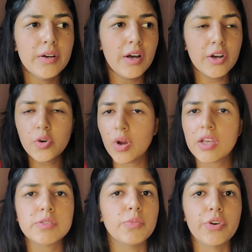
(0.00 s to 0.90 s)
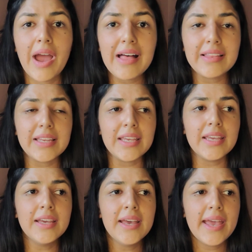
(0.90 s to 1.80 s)
across
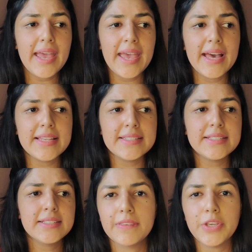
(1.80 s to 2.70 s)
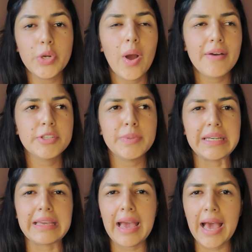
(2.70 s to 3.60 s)
morality. And you don't have to be
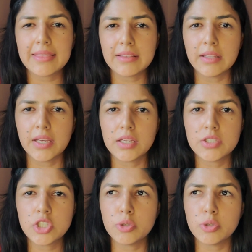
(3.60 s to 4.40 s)
a Catholic to